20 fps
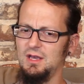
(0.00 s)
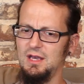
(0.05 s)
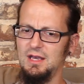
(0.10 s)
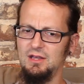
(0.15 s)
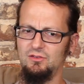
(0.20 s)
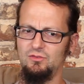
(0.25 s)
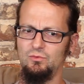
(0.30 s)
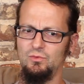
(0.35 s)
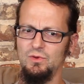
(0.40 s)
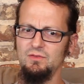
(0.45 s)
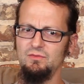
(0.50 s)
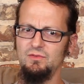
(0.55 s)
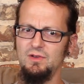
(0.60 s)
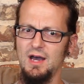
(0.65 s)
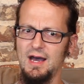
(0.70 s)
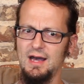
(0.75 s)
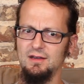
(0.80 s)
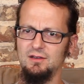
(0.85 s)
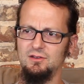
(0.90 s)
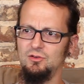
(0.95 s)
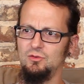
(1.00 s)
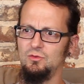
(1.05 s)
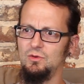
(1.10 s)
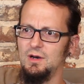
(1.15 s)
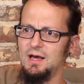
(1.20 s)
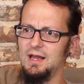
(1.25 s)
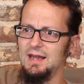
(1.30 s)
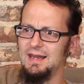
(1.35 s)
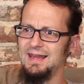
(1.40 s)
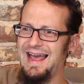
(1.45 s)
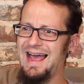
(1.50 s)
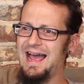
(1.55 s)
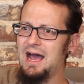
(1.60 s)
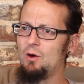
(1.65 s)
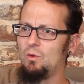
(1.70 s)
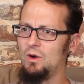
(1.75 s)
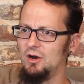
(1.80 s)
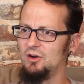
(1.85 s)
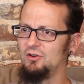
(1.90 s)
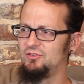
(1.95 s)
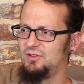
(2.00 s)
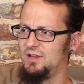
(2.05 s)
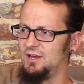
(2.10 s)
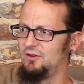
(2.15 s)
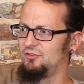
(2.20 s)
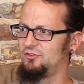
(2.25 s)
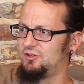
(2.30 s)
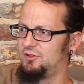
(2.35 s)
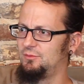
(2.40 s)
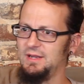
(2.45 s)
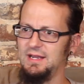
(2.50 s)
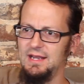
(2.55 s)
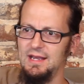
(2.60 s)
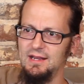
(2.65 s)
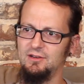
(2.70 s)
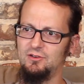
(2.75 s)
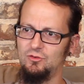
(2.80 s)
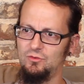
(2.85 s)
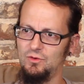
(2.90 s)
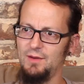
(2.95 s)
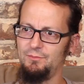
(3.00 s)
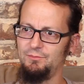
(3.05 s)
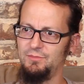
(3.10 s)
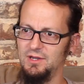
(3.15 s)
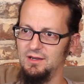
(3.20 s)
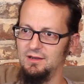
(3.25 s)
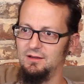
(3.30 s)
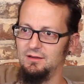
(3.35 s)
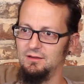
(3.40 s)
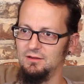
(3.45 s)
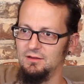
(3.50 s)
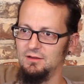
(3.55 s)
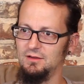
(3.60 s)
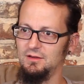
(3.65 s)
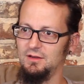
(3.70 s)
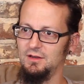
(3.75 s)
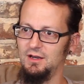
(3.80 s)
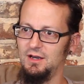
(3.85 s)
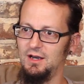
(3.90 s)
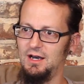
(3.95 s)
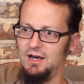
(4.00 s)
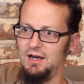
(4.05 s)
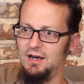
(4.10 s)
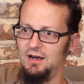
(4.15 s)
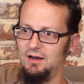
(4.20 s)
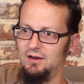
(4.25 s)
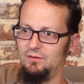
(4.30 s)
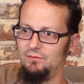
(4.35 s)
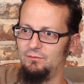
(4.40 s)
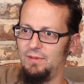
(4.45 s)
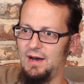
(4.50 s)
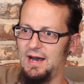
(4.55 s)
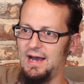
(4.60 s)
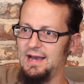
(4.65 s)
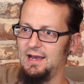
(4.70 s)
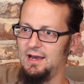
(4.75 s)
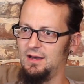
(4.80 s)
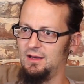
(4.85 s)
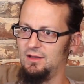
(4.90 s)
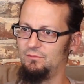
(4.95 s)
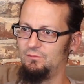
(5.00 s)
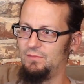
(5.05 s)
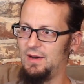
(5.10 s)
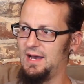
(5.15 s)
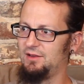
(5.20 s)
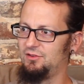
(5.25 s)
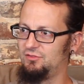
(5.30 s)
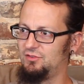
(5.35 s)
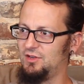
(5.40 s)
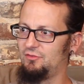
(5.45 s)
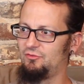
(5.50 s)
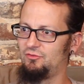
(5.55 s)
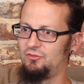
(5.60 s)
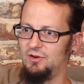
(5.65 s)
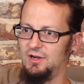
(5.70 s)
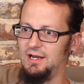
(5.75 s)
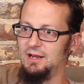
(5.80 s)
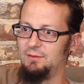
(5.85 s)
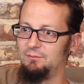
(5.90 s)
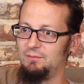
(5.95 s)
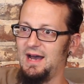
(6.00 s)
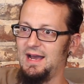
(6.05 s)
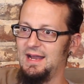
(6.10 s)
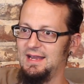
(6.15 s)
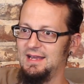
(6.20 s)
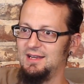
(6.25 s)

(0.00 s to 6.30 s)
is we've got to allow ourselves to be interrupted by suffering and by